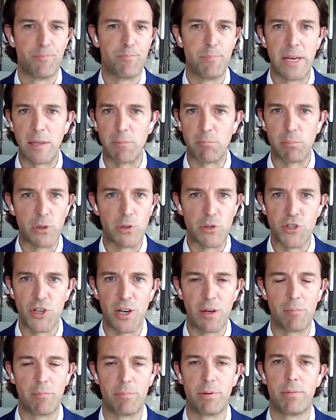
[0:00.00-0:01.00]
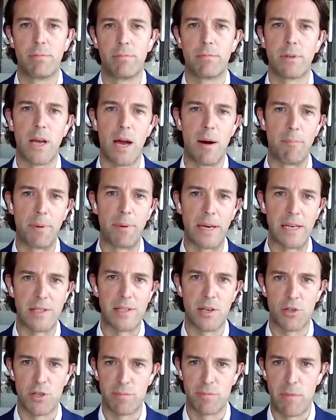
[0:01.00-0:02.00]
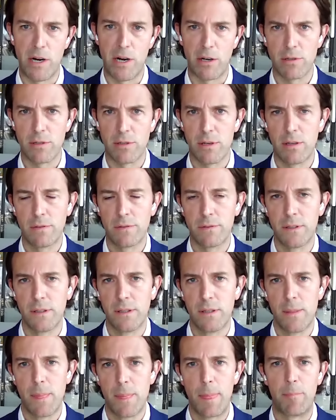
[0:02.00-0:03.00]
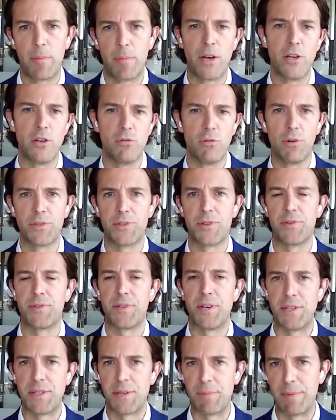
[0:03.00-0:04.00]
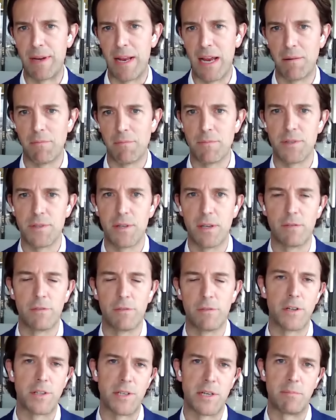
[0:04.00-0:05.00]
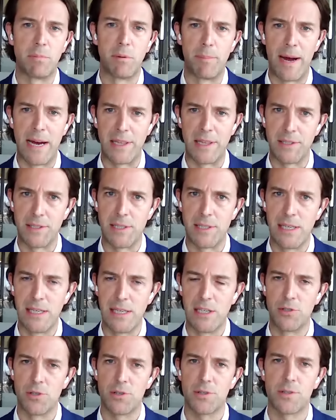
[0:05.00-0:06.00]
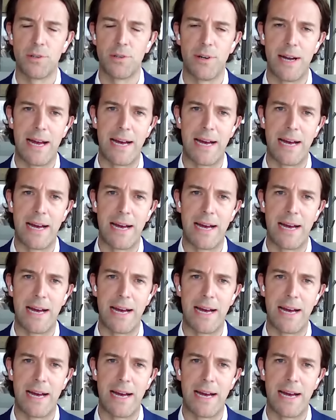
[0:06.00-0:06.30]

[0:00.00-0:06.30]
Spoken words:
big blue chip companies such as Microsoft, but then you also see some names that, for example, Palantir just got